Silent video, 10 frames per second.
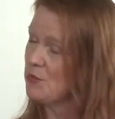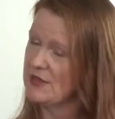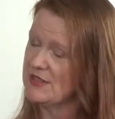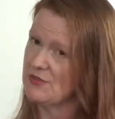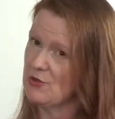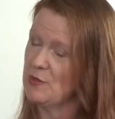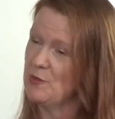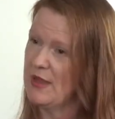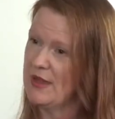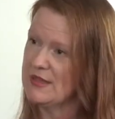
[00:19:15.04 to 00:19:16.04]
brands have got in
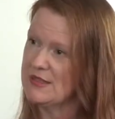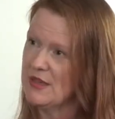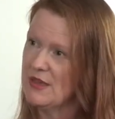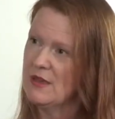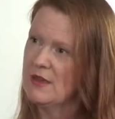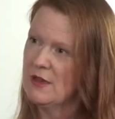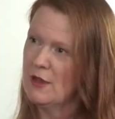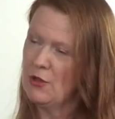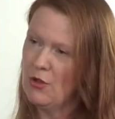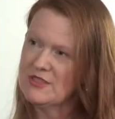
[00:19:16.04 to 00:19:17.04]
place,
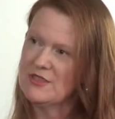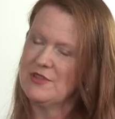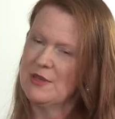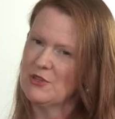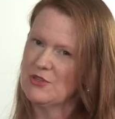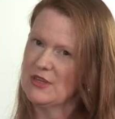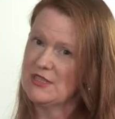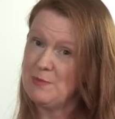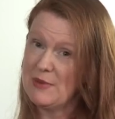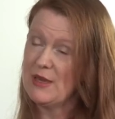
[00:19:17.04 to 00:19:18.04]
a lot of them are trying
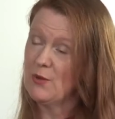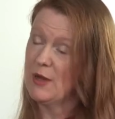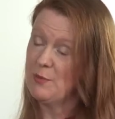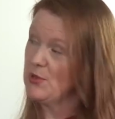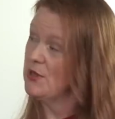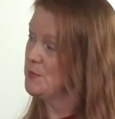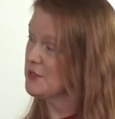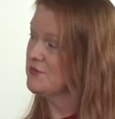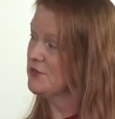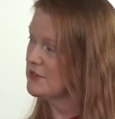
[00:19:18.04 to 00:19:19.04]
to be quite
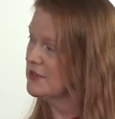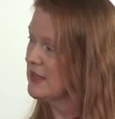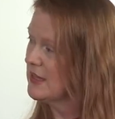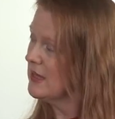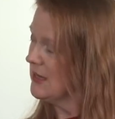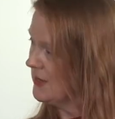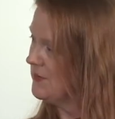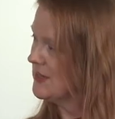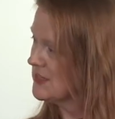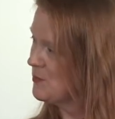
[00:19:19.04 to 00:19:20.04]
purposeful in
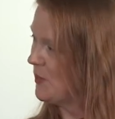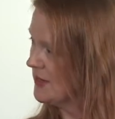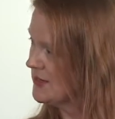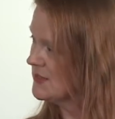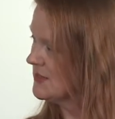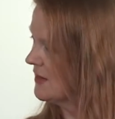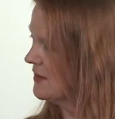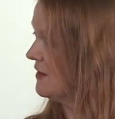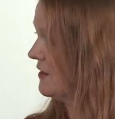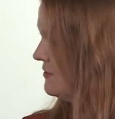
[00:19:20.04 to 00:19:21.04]
this space. And
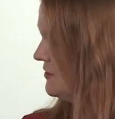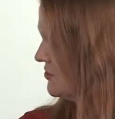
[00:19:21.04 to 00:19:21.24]
I know you